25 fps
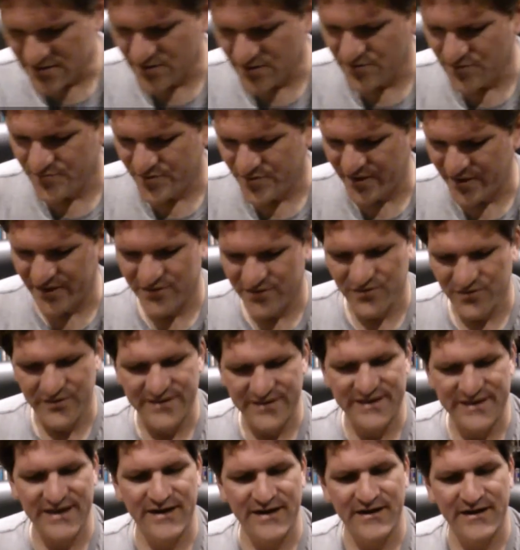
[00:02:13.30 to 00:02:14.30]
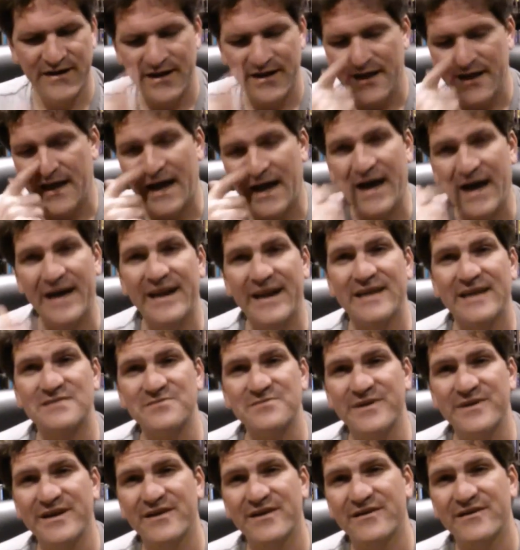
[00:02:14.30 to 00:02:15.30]
So pretty cool right there. Uh,
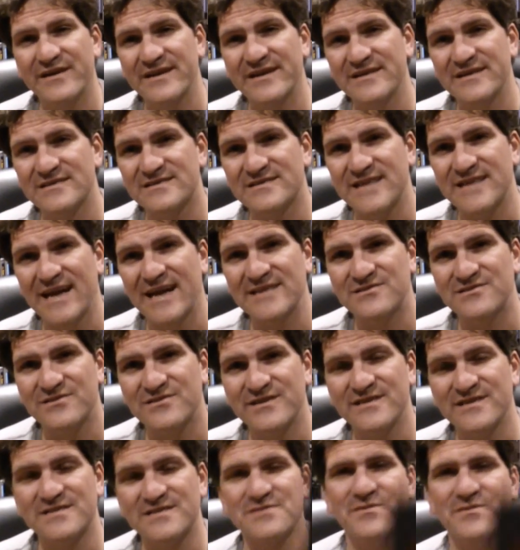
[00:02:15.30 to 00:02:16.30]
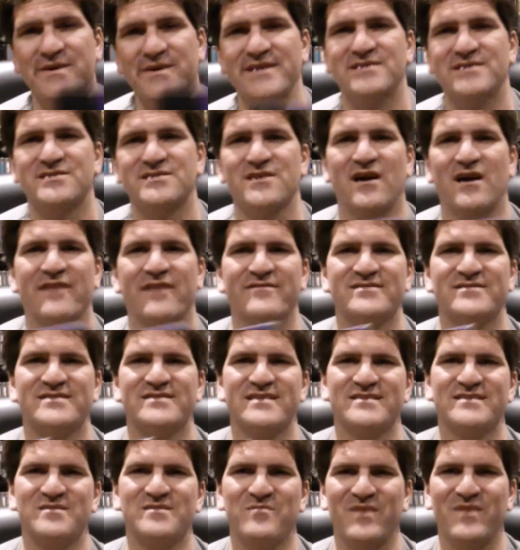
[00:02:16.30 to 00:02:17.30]
next one here is Tetris, which
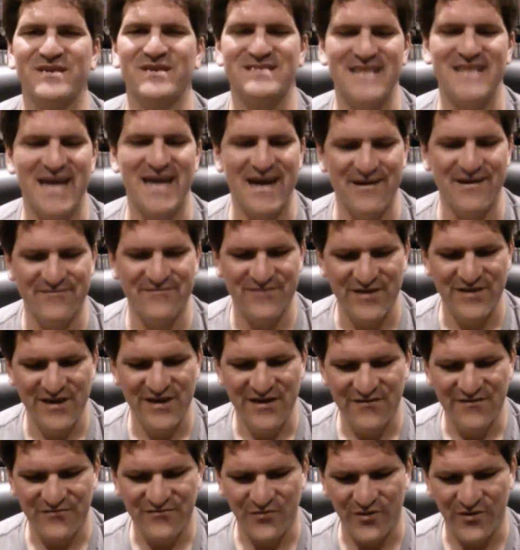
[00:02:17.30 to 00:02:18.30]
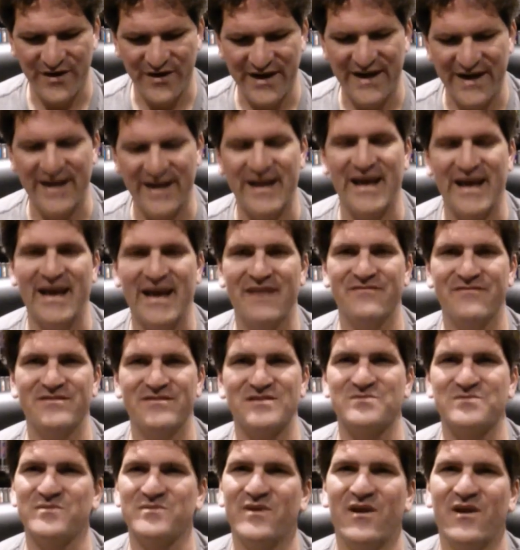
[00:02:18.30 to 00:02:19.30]
obviously is a must-have for it. And I have
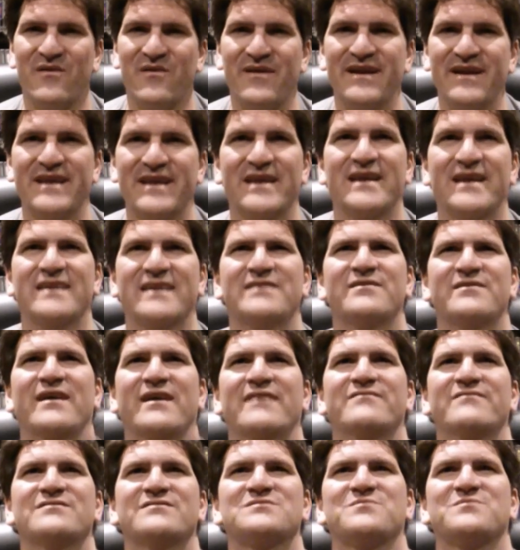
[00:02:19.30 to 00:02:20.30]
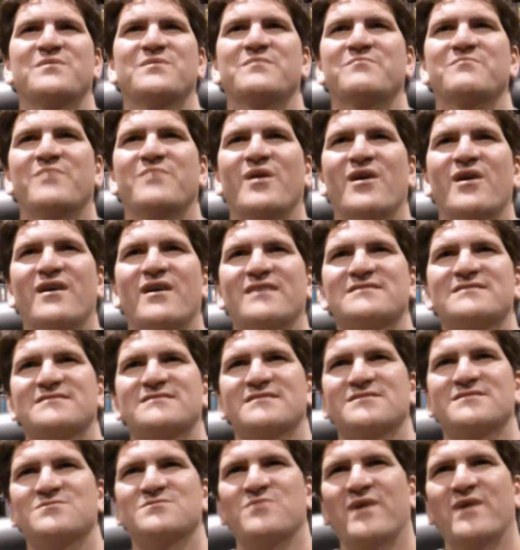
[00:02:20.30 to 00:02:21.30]
this one already, and I do have this one
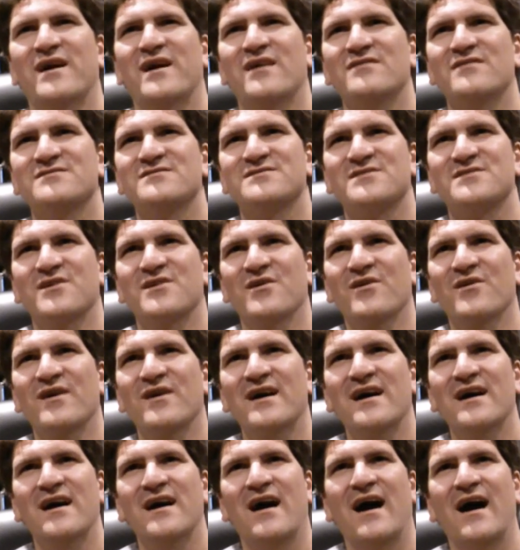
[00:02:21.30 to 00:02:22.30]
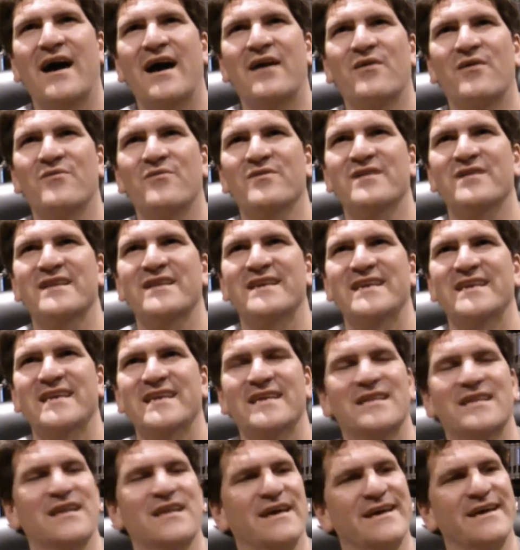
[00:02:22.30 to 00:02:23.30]
boxed as well. So I don't really
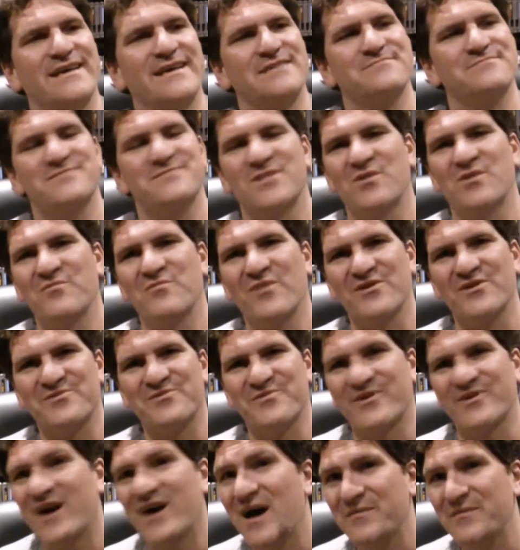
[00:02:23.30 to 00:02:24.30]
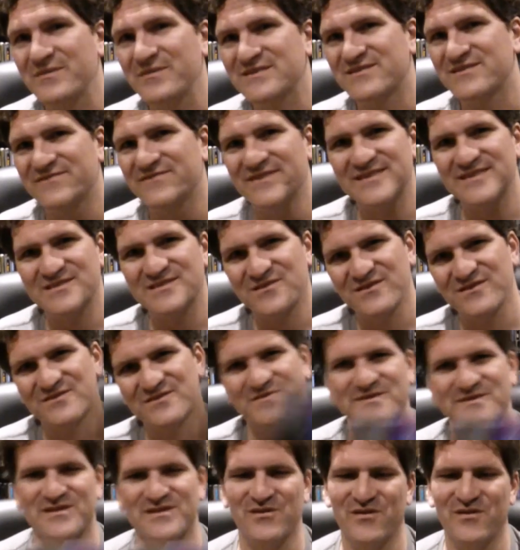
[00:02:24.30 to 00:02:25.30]
need like you know multiple copies of this, so
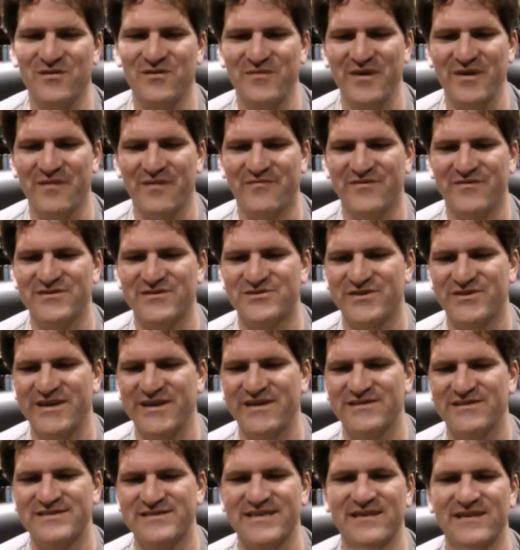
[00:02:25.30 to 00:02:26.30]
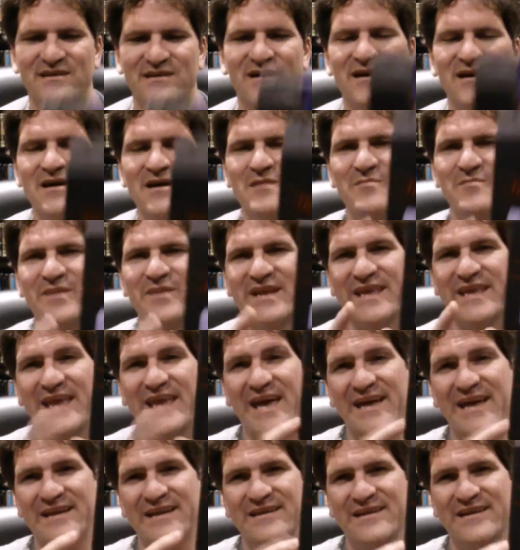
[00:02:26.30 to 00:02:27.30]
this one's going to be up for trade or sale. But
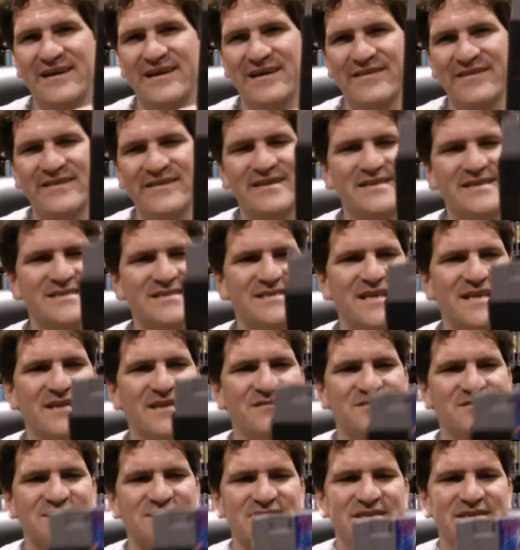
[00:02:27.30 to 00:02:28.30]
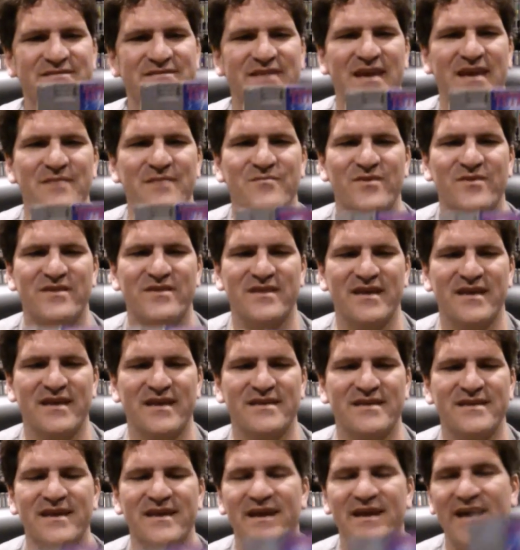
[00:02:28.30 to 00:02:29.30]
again, uh, the Nintendo sleeve came with
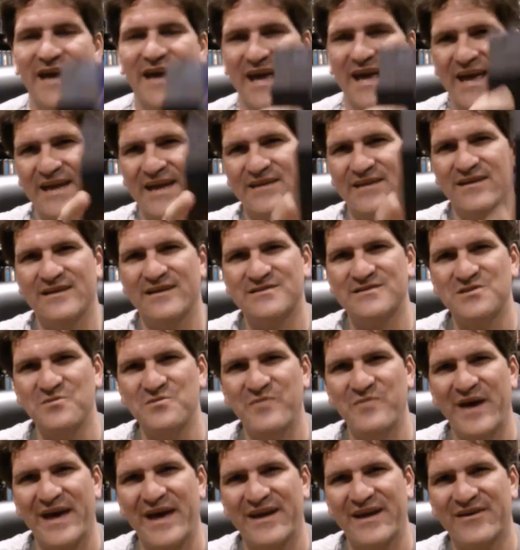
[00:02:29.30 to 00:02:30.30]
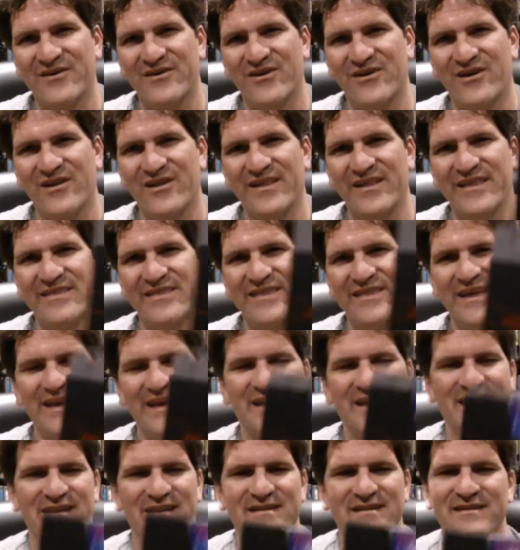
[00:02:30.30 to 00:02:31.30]
it, and not too bad at all, I
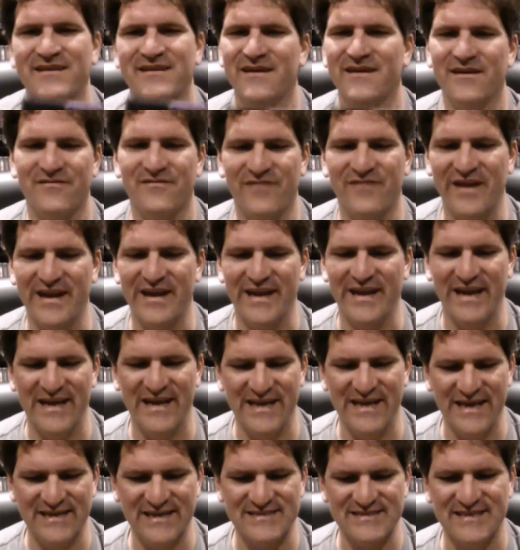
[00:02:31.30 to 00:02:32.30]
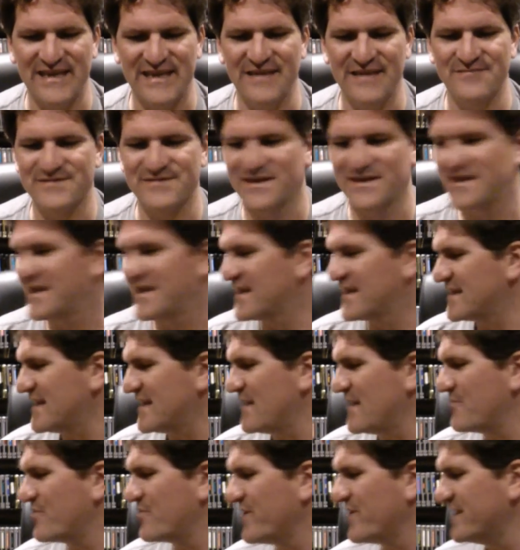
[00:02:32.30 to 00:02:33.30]
think. And finding NES games, I think at
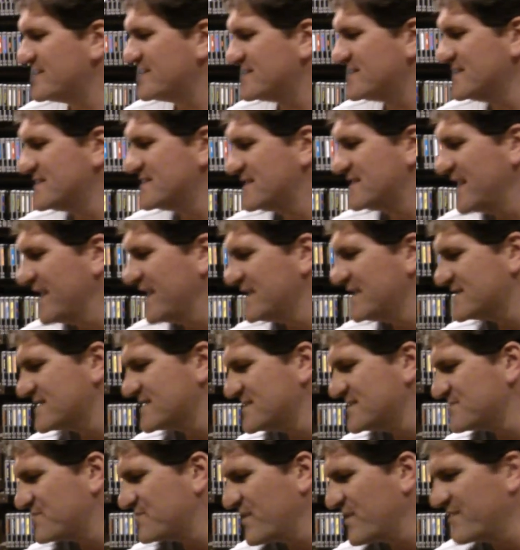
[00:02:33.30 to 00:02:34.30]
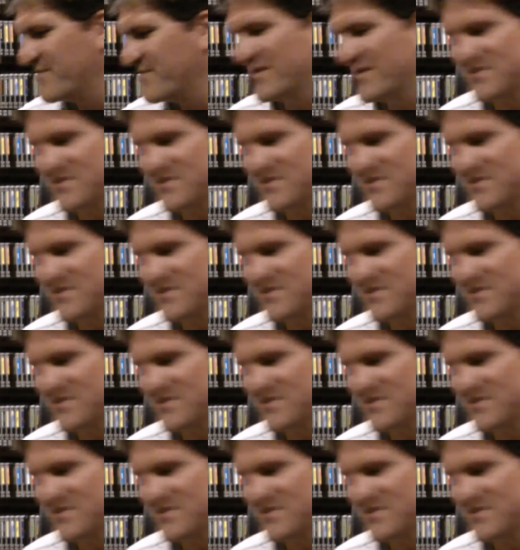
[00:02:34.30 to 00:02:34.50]
that price these days is pretty